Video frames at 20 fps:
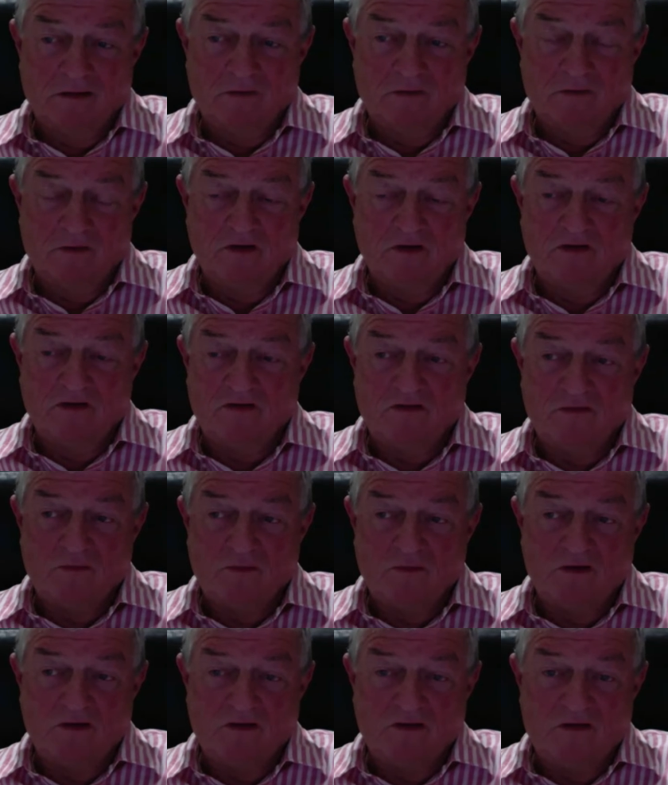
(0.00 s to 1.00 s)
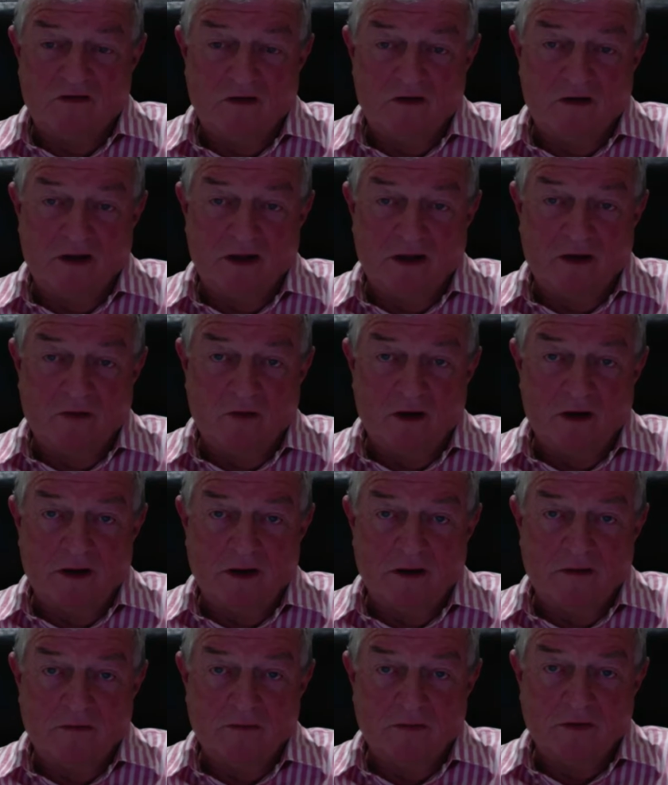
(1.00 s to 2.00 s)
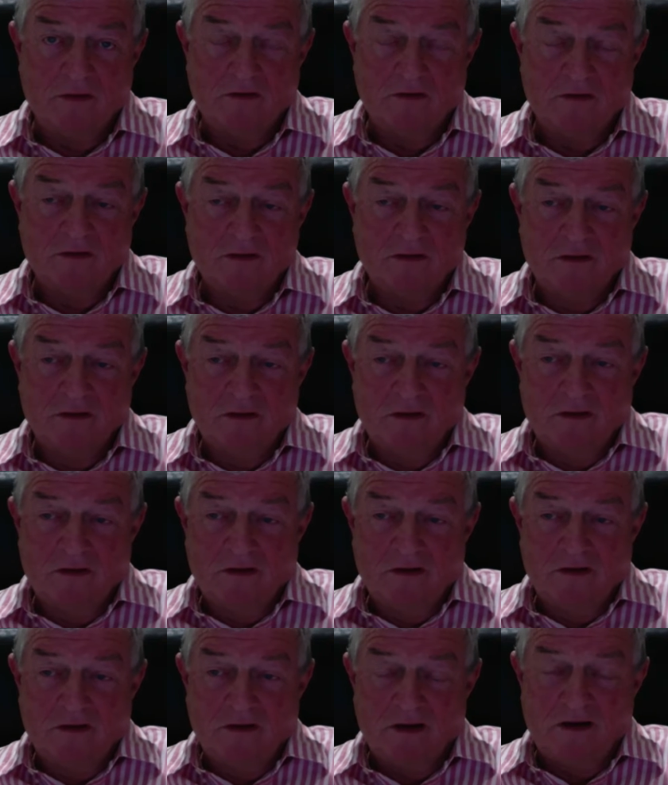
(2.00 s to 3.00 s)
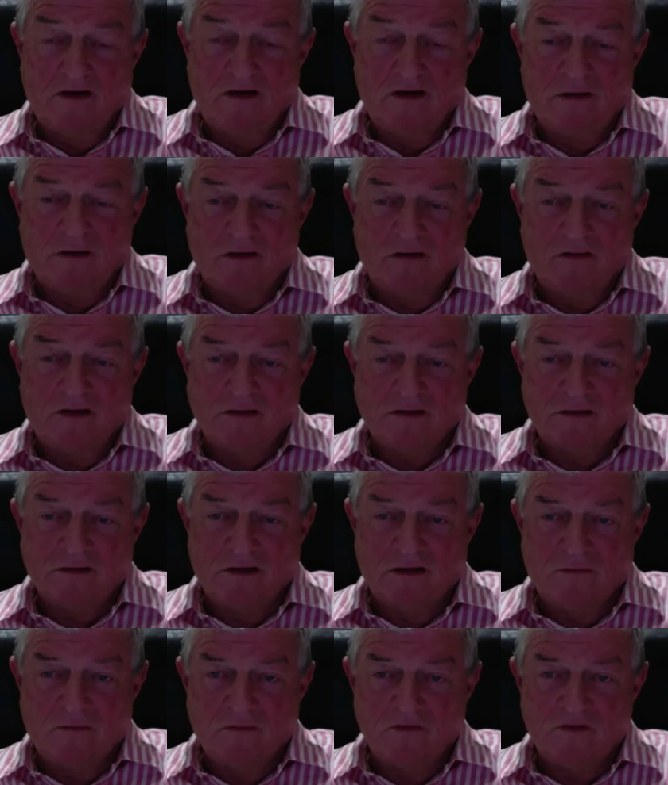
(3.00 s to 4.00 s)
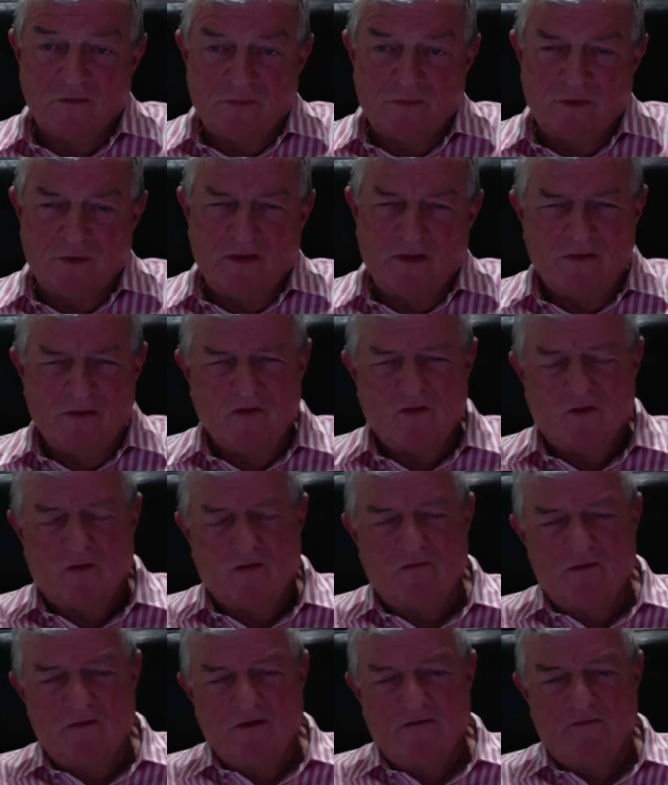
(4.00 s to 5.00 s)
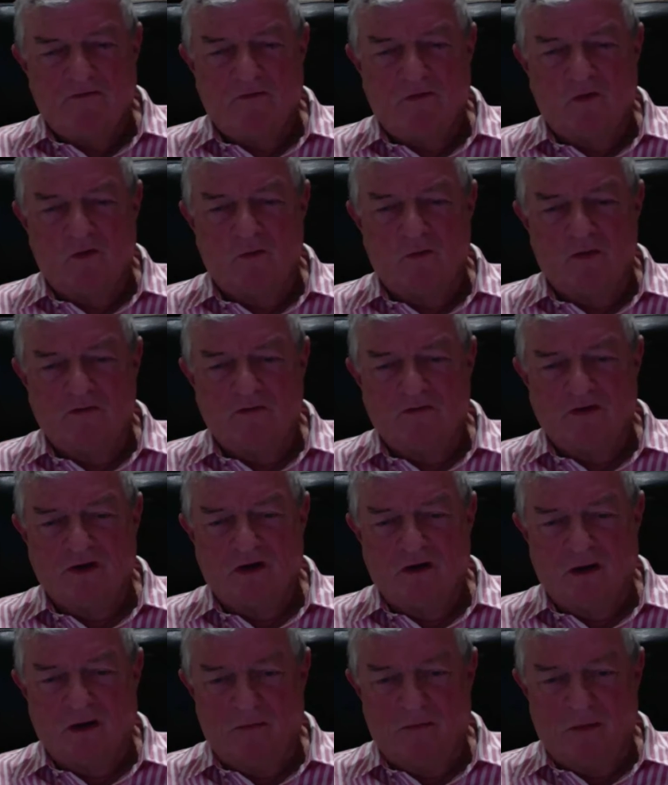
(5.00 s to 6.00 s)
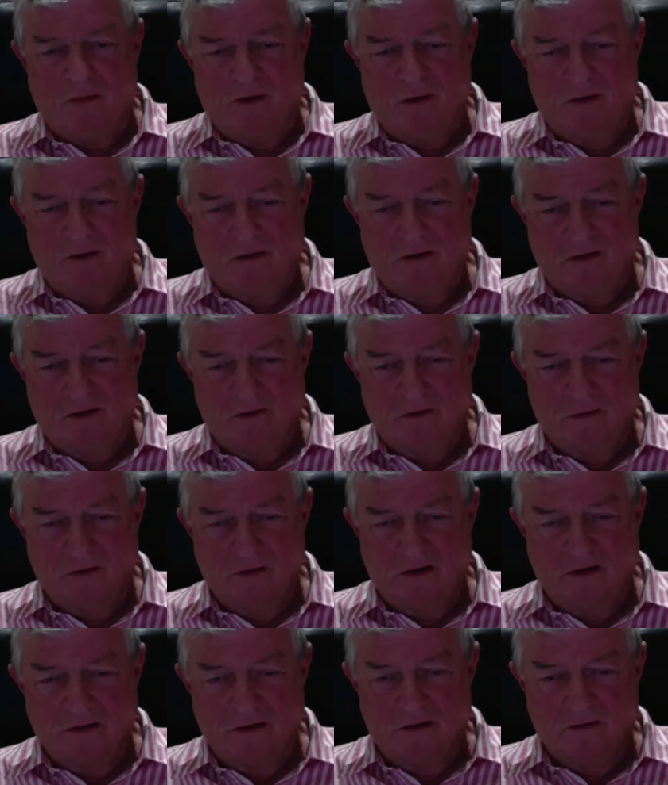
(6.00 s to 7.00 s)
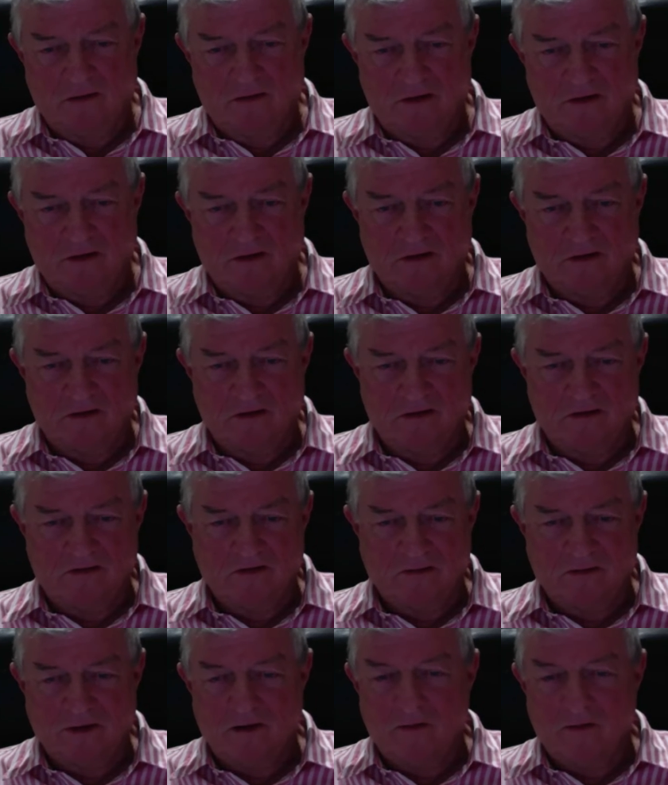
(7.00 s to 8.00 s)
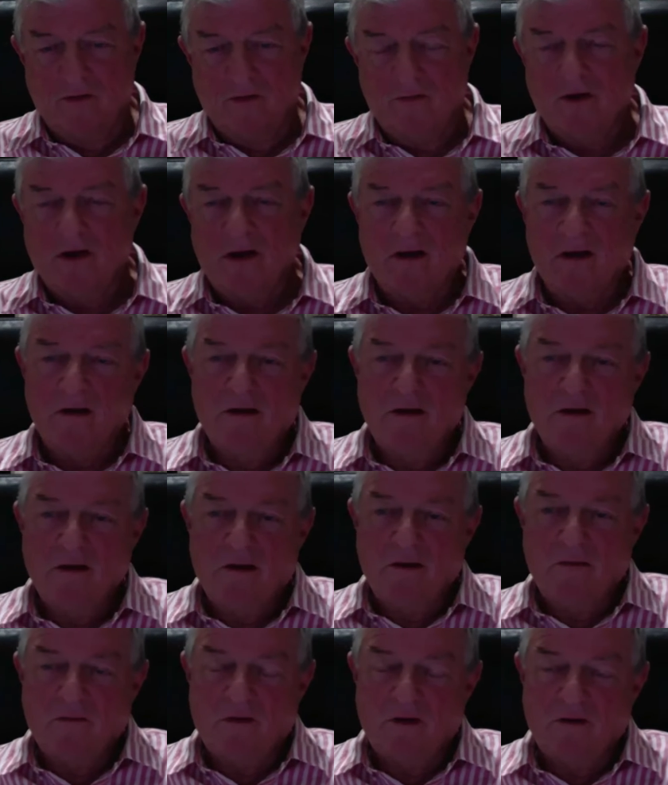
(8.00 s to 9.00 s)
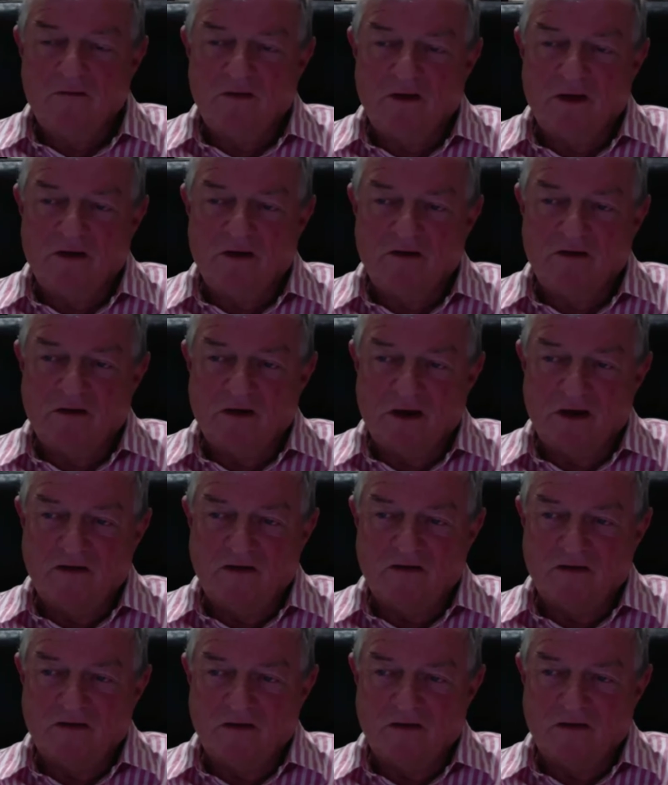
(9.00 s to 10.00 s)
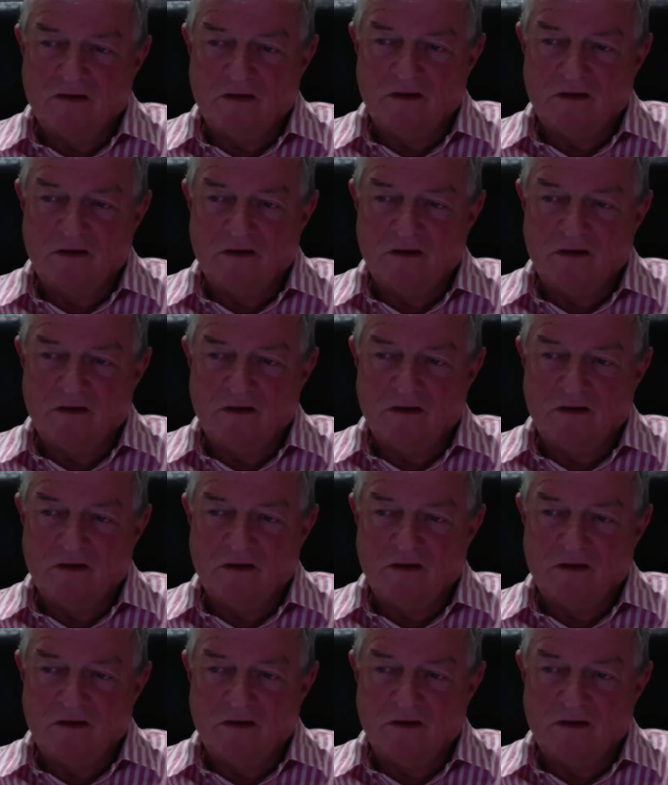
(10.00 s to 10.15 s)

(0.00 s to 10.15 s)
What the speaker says: And we just did it our way. But yeah, that was all very formative time. All that learning and I remember one of the education.